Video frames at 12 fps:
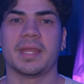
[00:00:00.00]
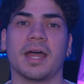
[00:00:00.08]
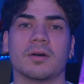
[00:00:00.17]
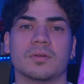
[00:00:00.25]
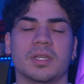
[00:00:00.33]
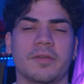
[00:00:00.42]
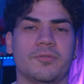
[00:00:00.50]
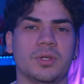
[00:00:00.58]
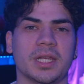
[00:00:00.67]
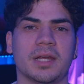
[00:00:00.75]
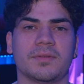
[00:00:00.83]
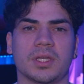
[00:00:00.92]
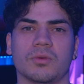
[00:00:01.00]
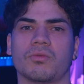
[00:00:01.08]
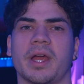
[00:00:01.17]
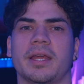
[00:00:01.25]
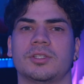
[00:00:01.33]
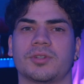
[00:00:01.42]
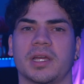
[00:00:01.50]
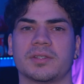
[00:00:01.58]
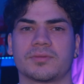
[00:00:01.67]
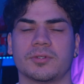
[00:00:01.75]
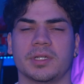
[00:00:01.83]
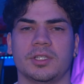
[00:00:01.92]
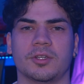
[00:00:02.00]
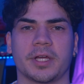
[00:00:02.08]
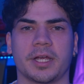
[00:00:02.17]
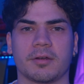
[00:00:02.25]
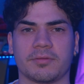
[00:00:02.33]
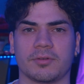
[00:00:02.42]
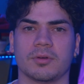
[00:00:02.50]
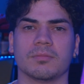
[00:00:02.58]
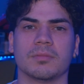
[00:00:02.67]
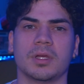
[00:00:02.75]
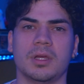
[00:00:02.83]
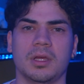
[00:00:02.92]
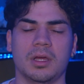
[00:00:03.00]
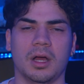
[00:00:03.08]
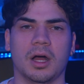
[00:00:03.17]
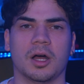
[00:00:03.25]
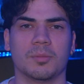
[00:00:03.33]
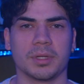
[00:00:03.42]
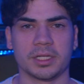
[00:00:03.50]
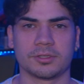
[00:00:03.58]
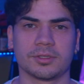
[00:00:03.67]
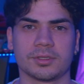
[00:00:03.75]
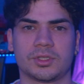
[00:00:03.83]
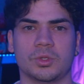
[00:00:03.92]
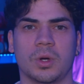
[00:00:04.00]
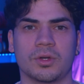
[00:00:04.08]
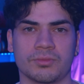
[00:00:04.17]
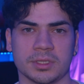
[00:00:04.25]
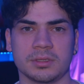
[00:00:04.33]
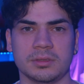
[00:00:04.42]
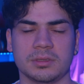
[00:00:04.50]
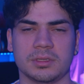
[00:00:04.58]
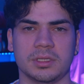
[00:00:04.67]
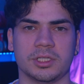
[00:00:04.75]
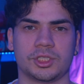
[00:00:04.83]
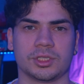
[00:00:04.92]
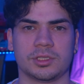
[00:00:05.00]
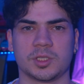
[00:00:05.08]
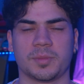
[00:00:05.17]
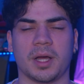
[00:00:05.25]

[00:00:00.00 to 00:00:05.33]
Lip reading: Now, if you did everything right, transferring your hair from Blender to Unreal, it should just